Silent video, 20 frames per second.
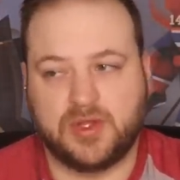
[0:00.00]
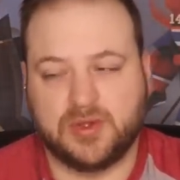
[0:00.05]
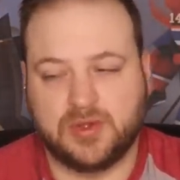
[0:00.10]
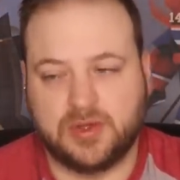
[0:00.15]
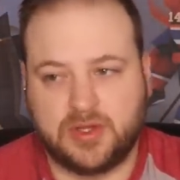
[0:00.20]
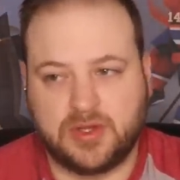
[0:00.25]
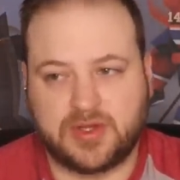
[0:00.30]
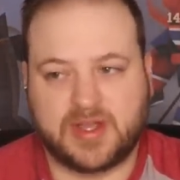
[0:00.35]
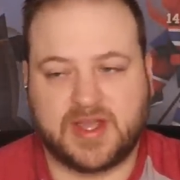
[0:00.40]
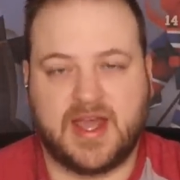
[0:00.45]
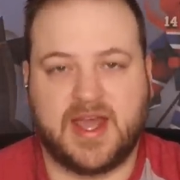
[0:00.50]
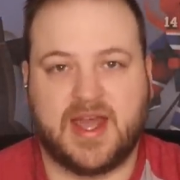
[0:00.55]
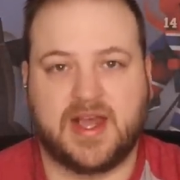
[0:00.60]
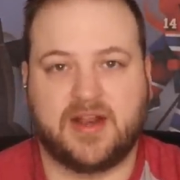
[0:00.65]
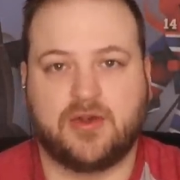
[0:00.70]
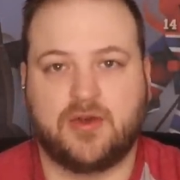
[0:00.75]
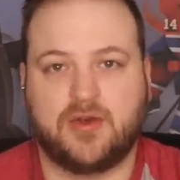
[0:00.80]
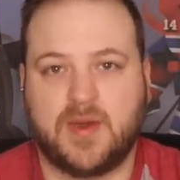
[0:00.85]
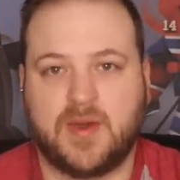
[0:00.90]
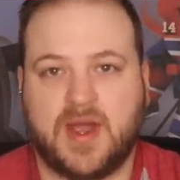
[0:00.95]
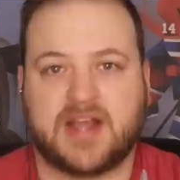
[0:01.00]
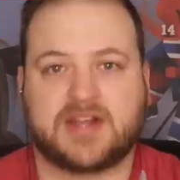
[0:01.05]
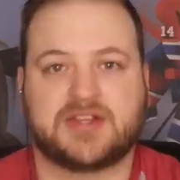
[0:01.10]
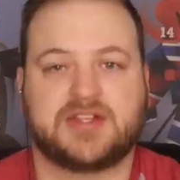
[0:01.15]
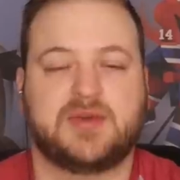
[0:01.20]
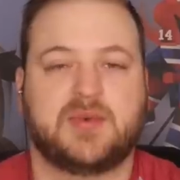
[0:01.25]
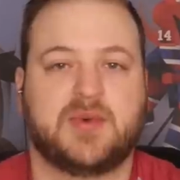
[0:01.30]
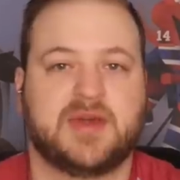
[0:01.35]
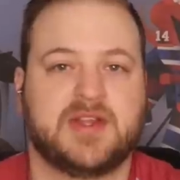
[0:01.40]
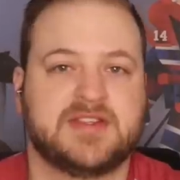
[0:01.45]
when you look at who
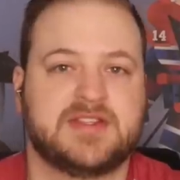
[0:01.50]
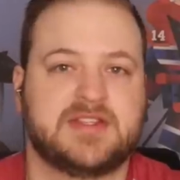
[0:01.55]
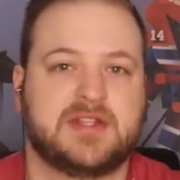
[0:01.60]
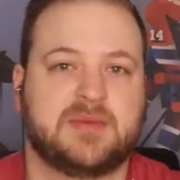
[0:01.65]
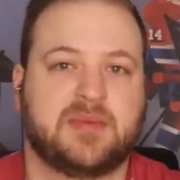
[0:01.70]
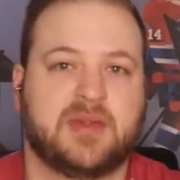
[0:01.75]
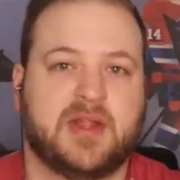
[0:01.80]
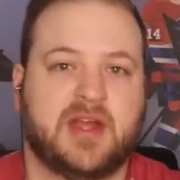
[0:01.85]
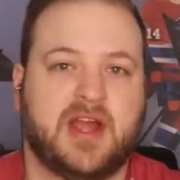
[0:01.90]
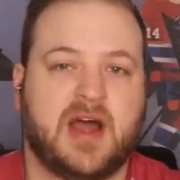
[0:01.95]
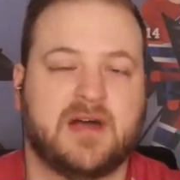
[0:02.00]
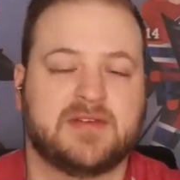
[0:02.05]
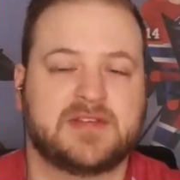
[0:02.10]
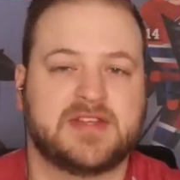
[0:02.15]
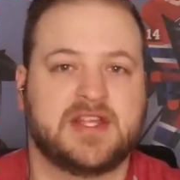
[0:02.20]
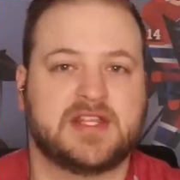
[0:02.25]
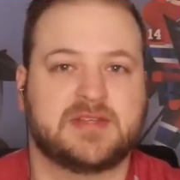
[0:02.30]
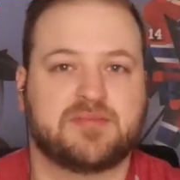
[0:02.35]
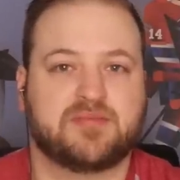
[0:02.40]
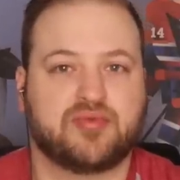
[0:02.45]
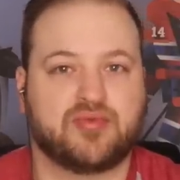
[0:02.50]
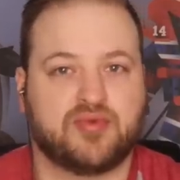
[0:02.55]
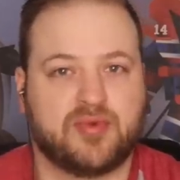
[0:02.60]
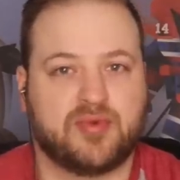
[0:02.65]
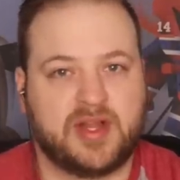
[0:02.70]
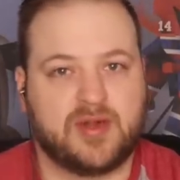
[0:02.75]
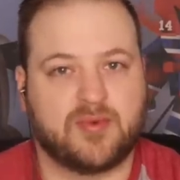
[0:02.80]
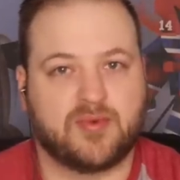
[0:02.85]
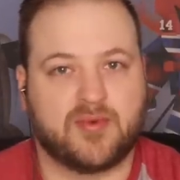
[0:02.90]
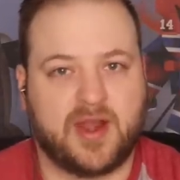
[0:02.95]
actually wins the playoffs, it's
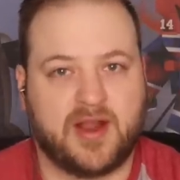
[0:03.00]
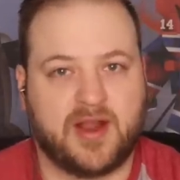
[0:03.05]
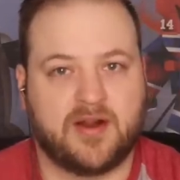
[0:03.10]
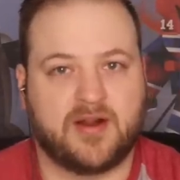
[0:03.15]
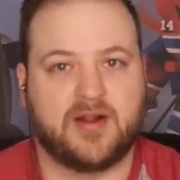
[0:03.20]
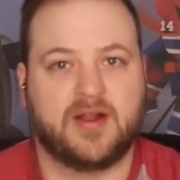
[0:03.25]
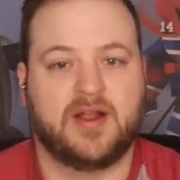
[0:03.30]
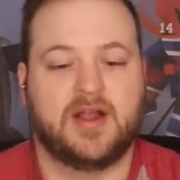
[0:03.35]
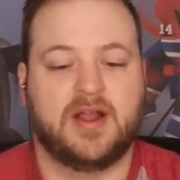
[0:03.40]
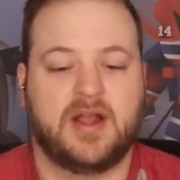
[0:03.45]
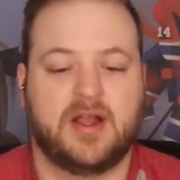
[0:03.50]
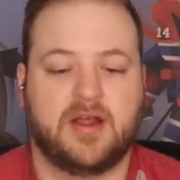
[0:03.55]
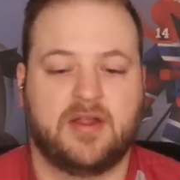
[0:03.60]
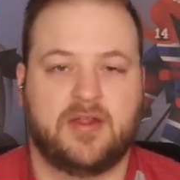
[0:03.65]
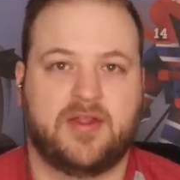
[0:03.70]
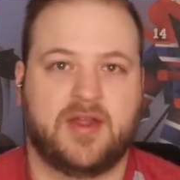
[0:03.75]
pretty rare